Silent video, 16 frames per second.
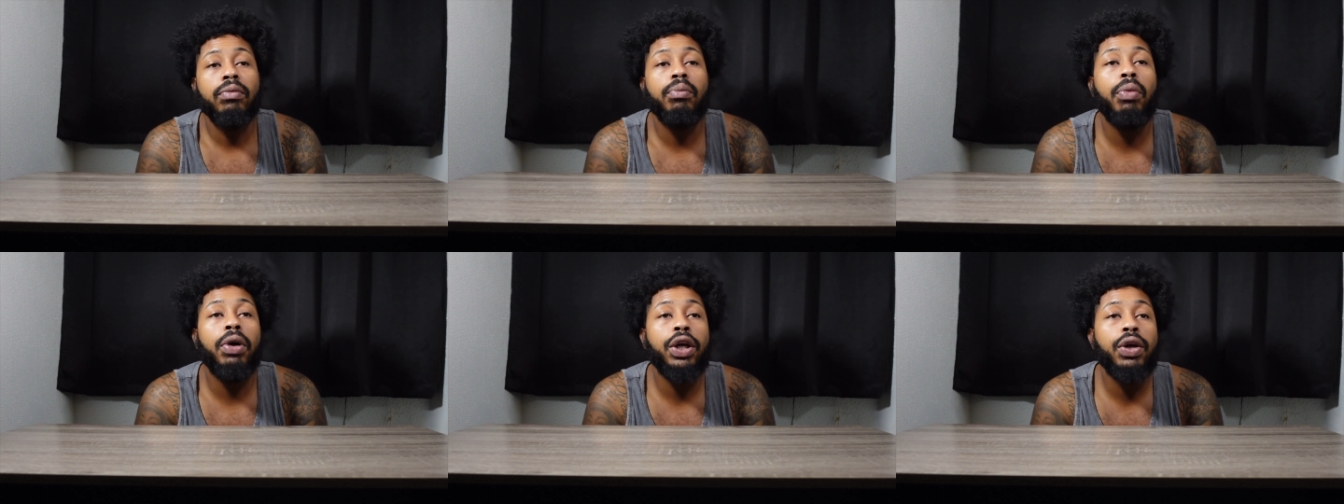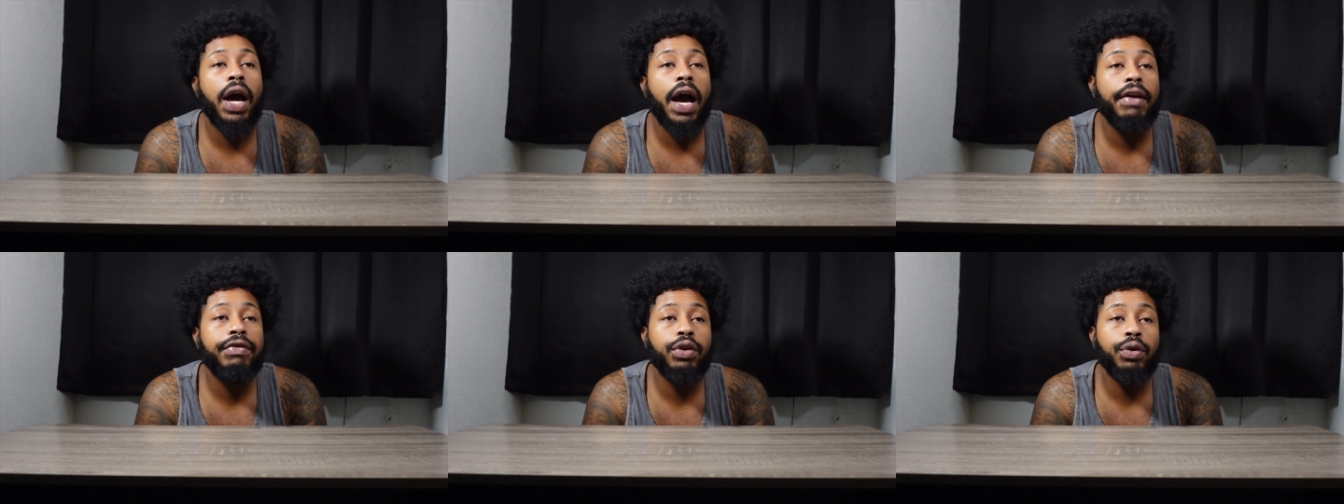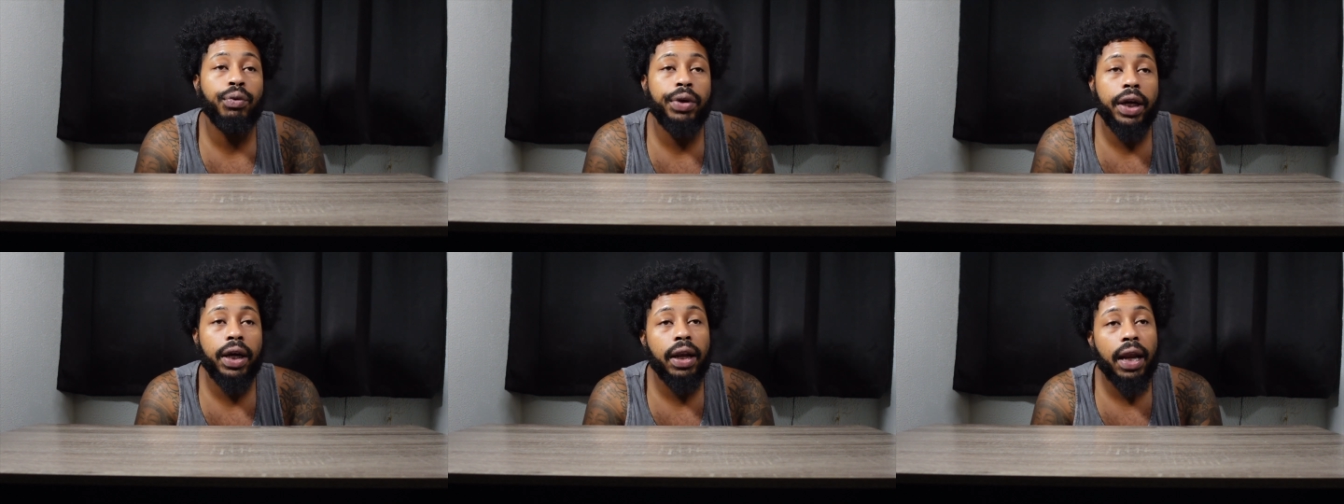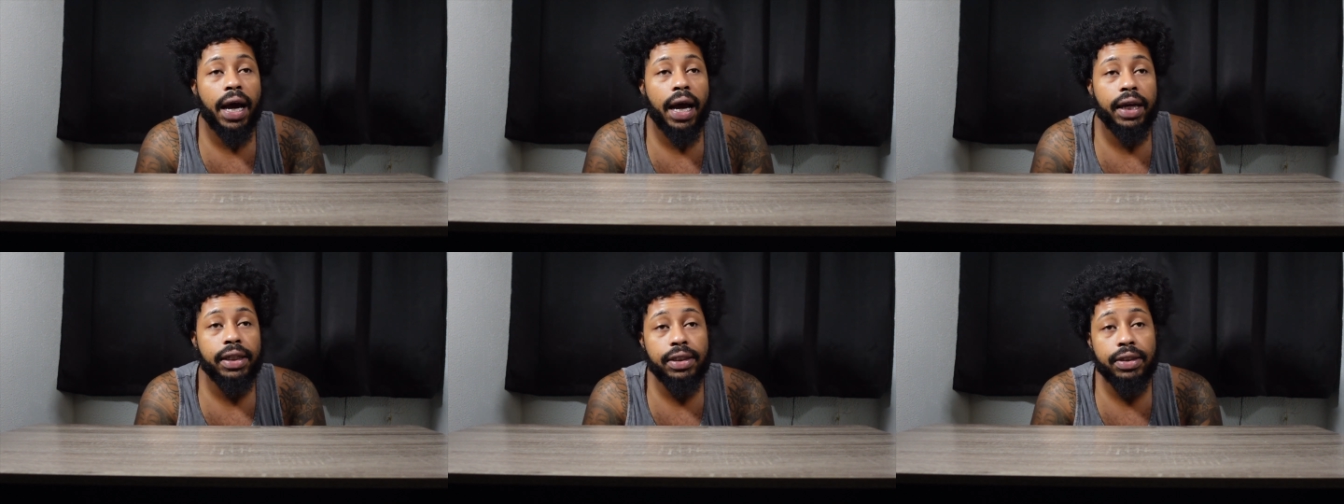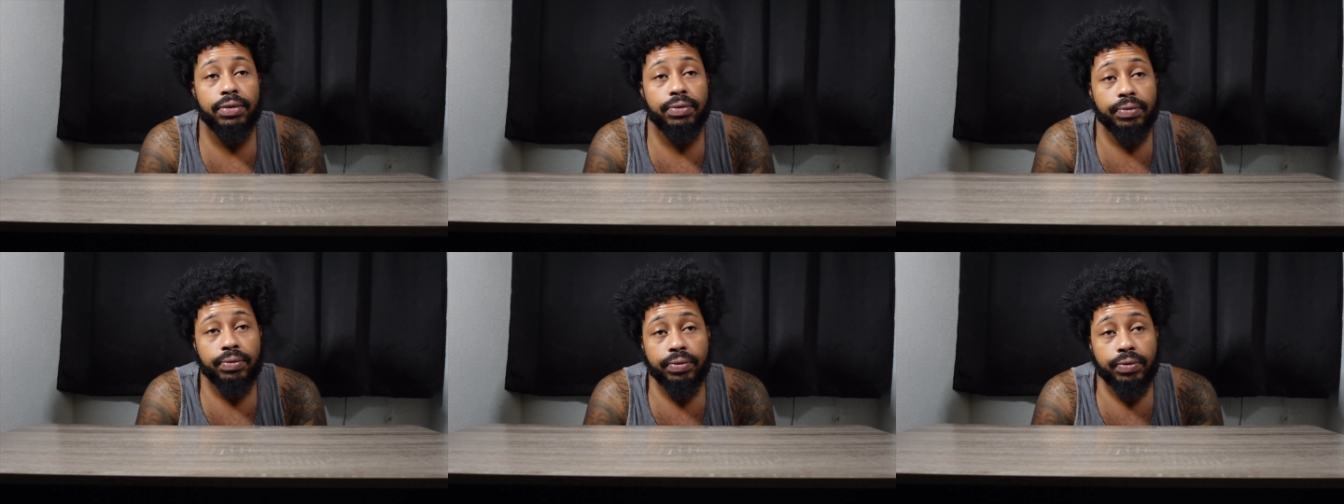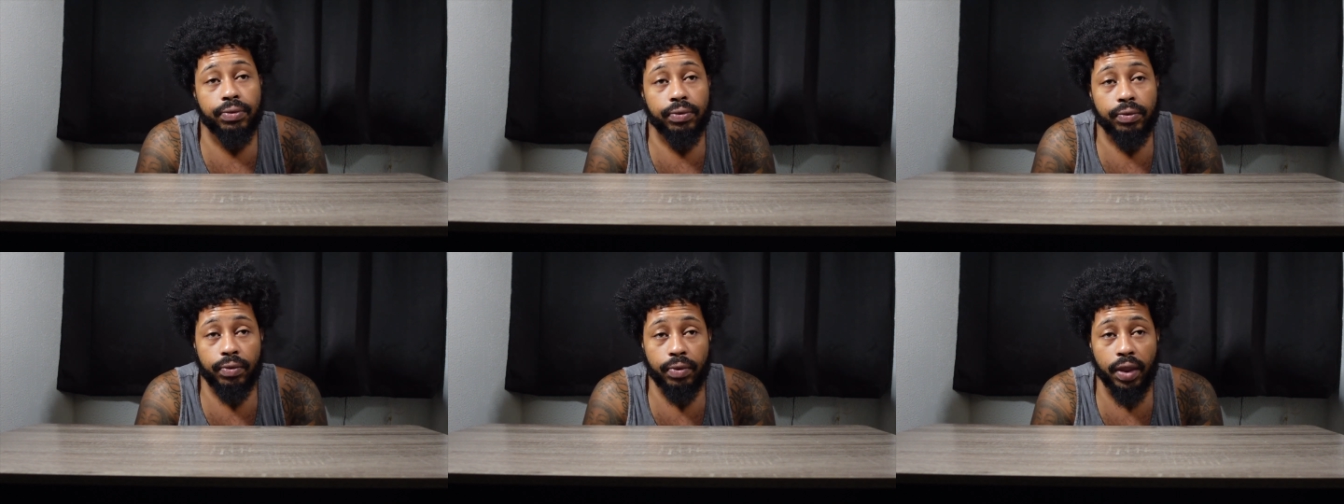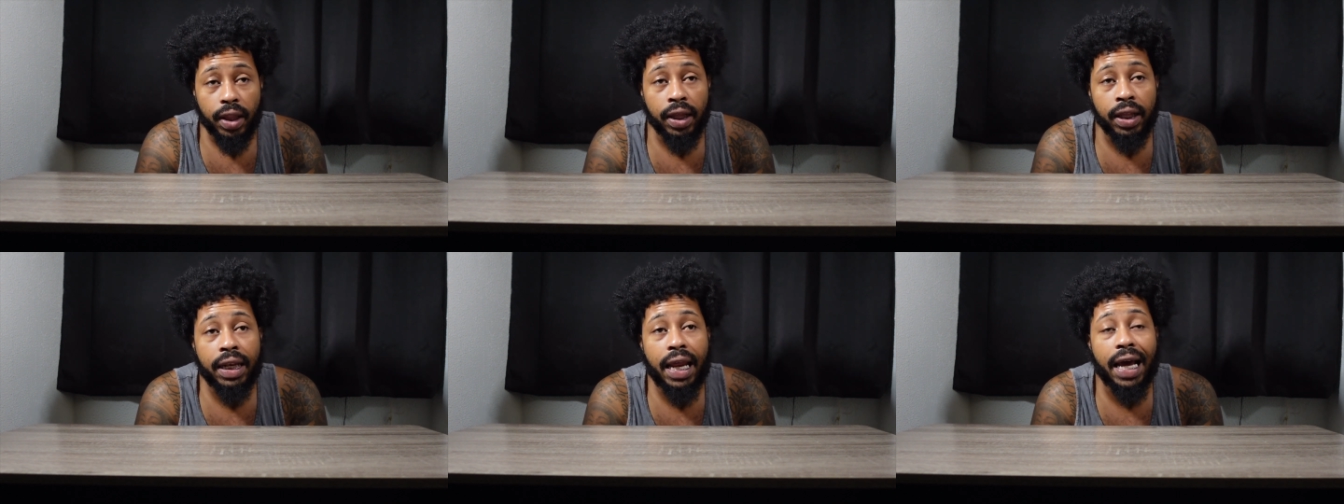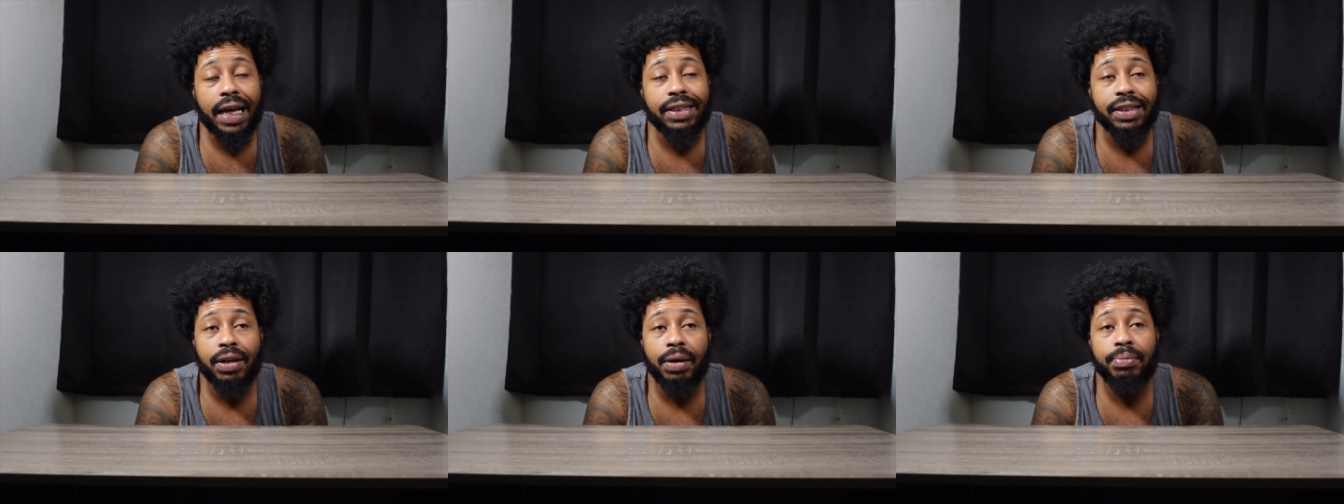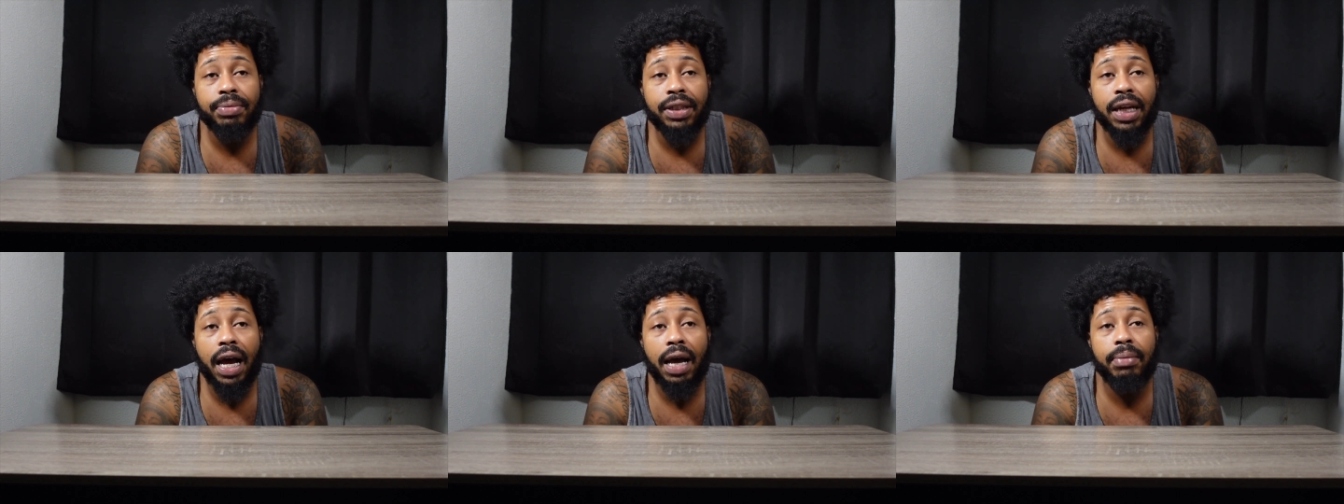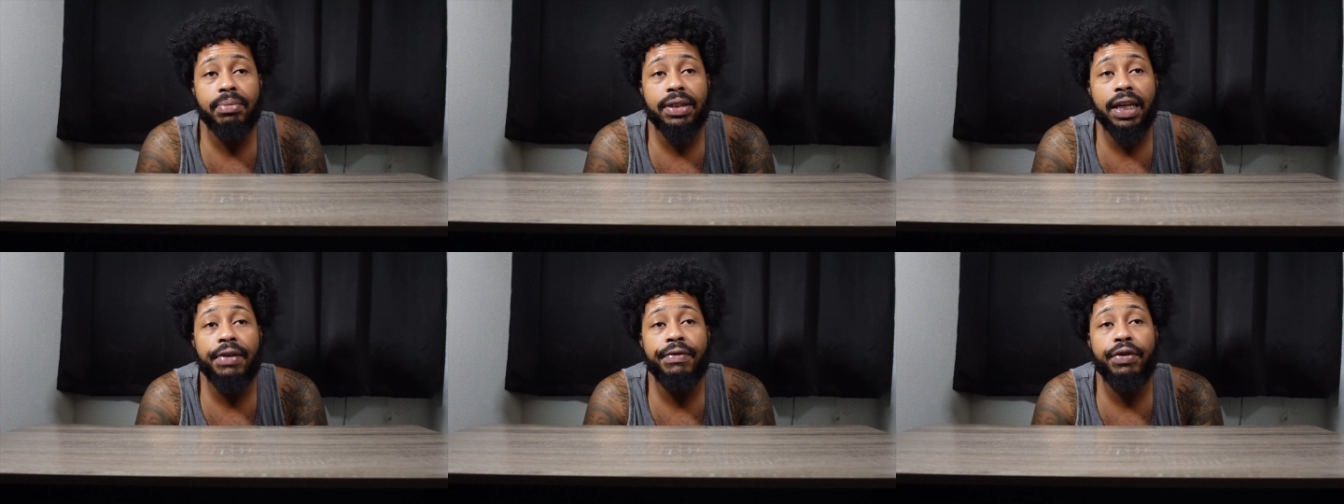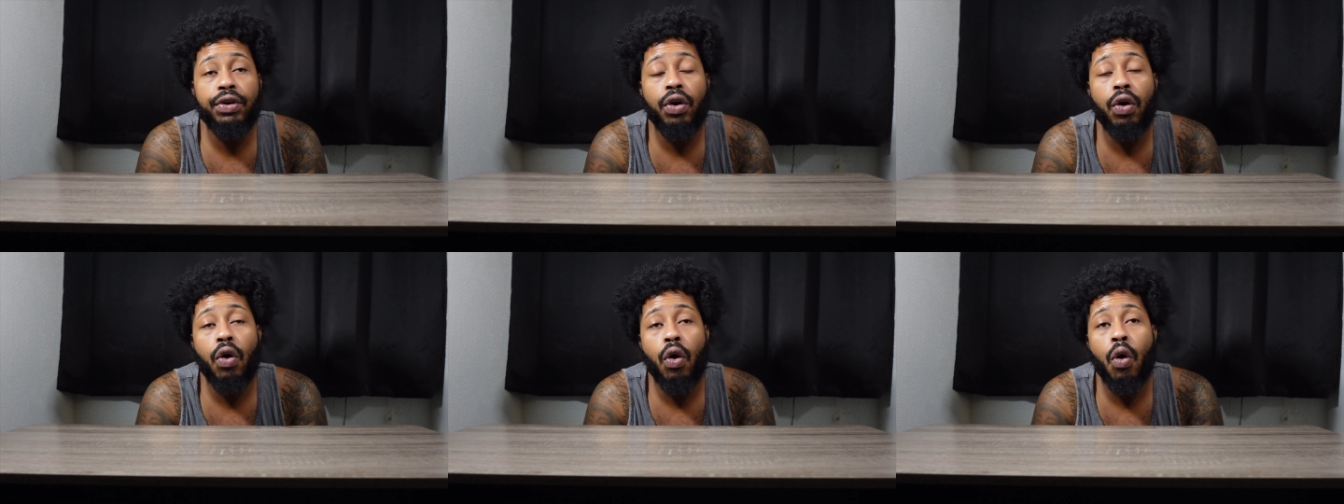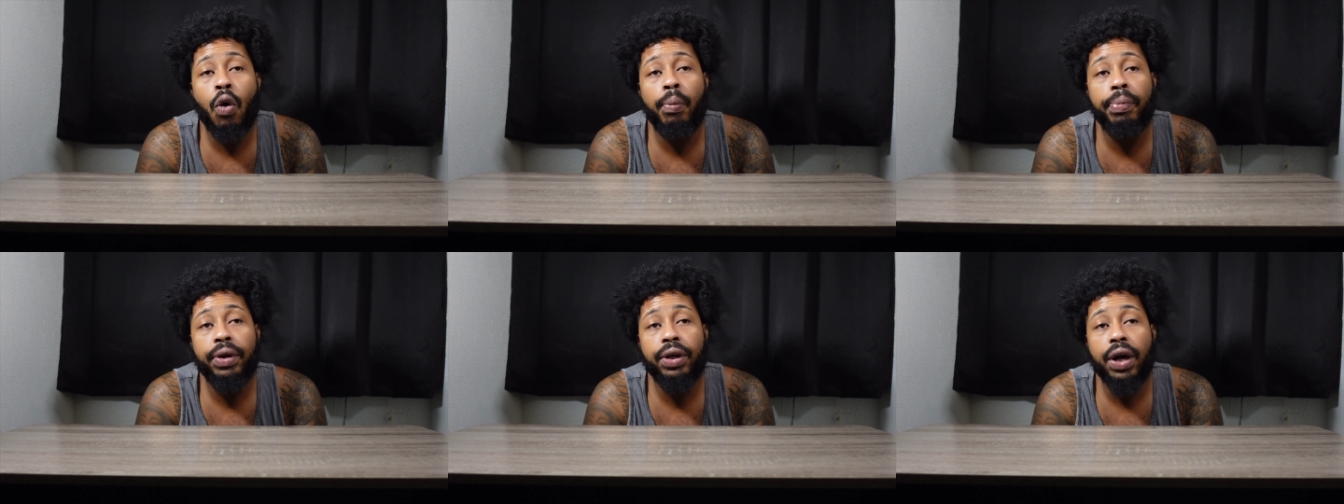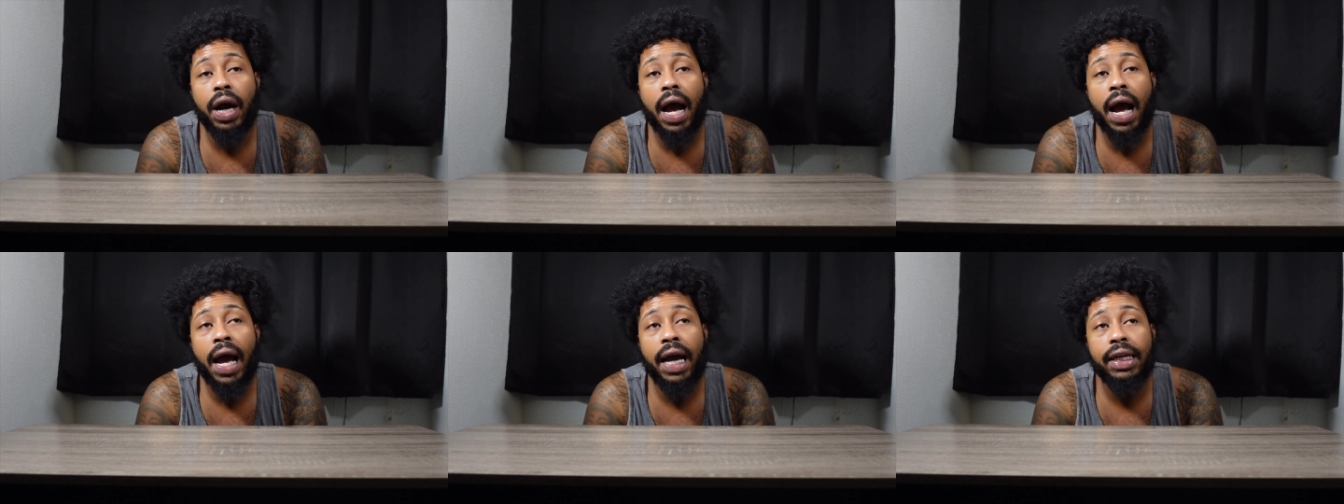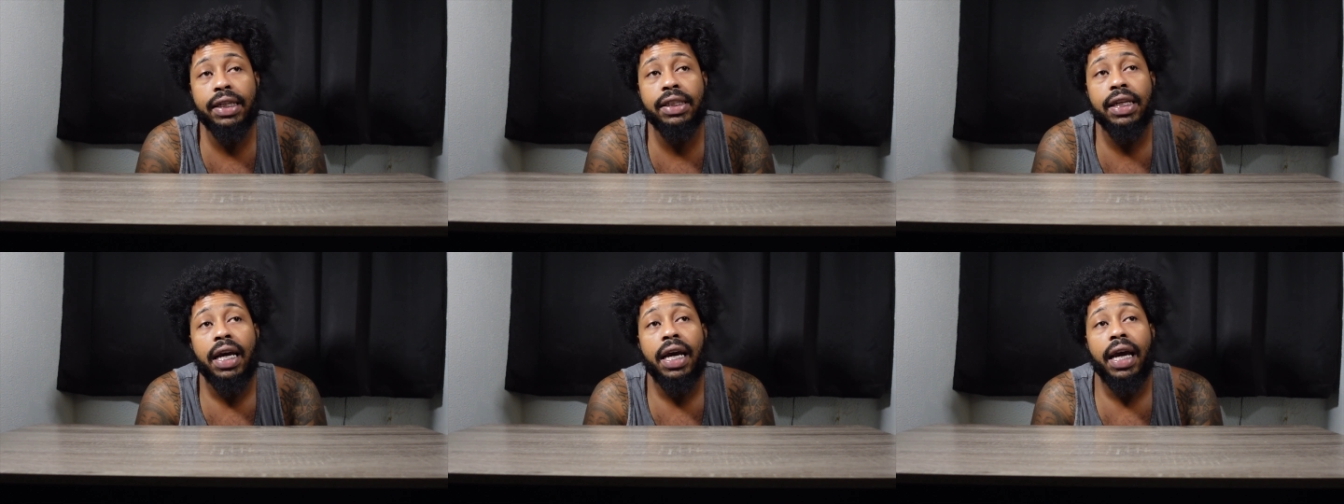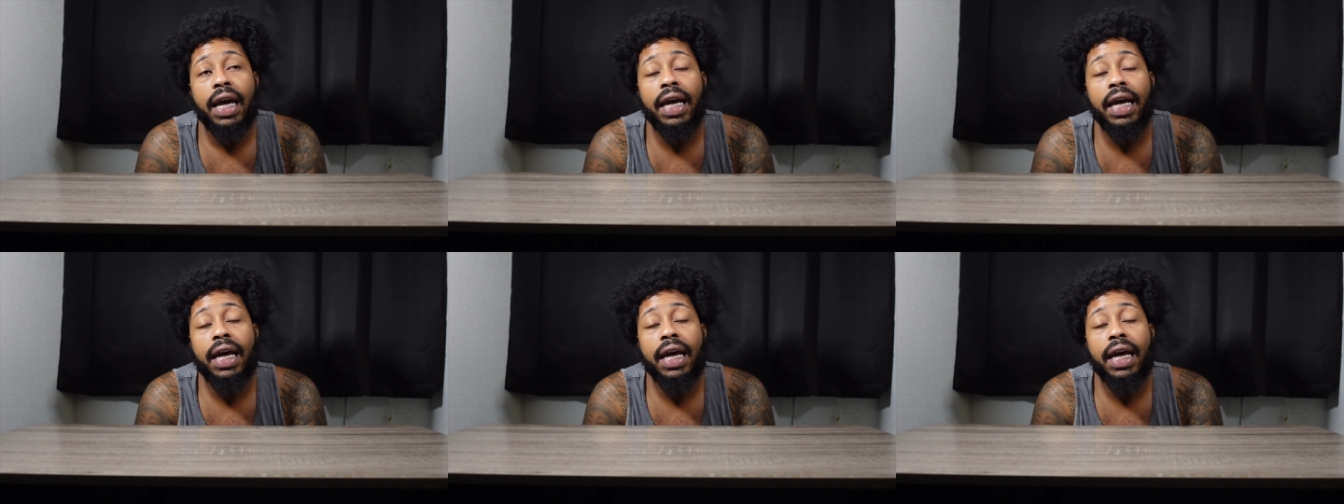But you have to realize that sometimes if you don't open your eyes,